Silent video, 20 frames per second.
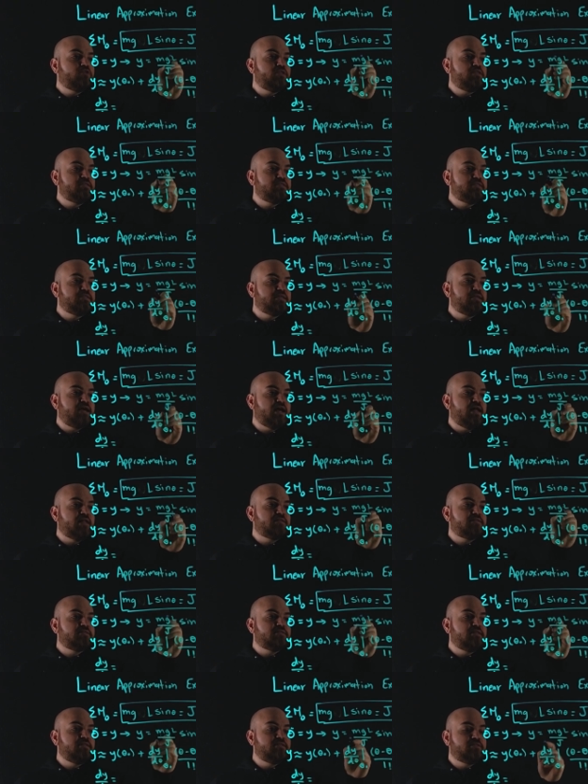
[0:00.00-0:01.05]
this is a
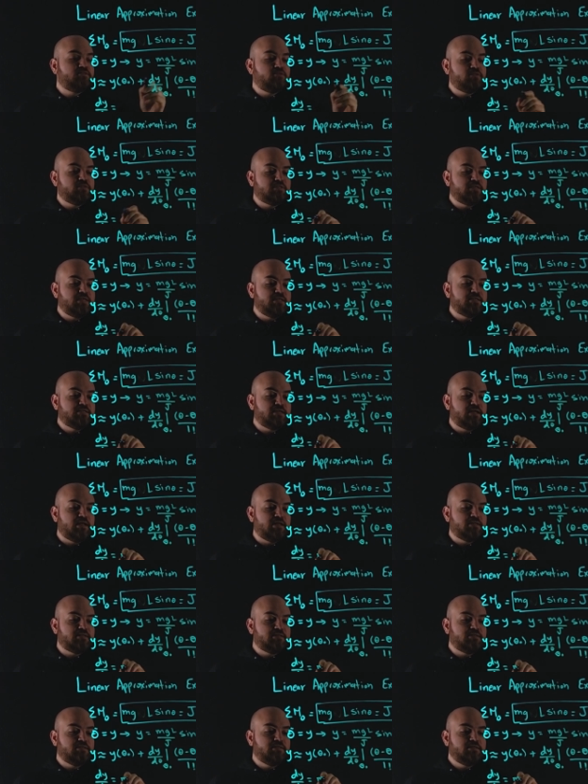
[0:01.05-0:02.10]
constant, so it stays
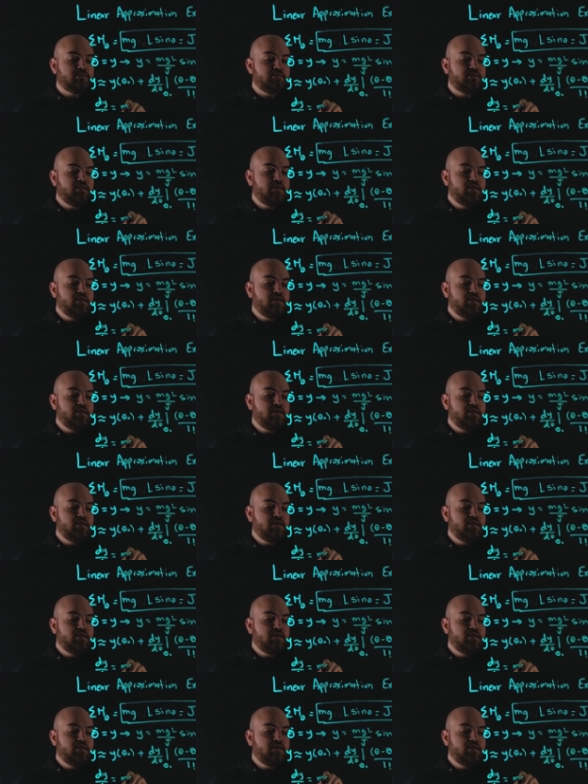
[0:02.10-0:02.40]
constant.